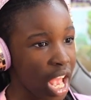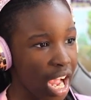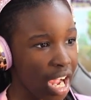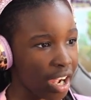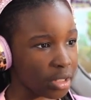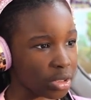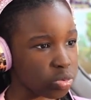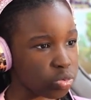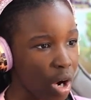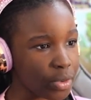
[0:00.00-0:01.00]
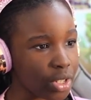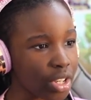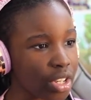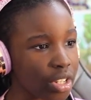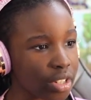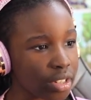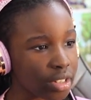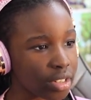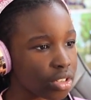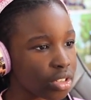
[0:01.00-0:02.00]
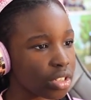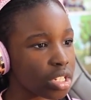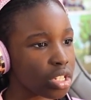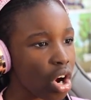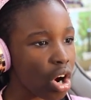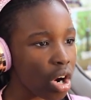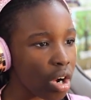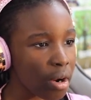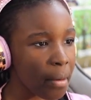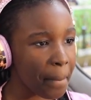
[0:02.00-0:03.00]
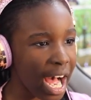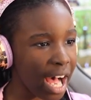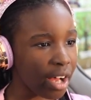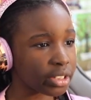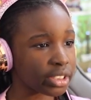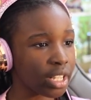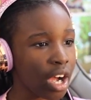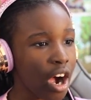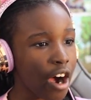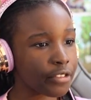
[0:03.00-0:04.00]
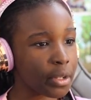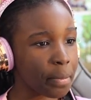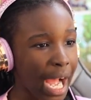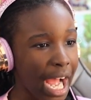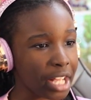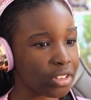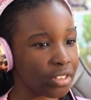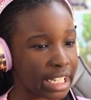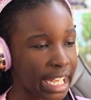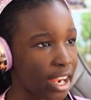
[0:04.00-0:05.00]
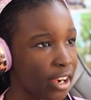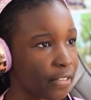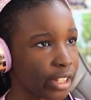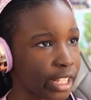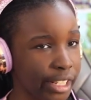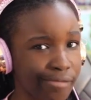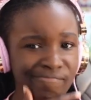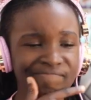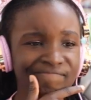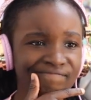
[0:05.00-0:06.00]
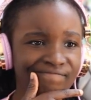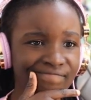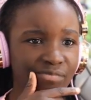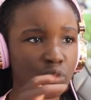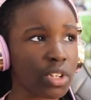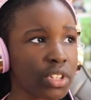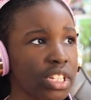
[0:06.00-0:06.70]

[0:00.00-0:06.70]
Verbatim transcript: uh, swap the thermals of the battery carefully. Hmm, what do you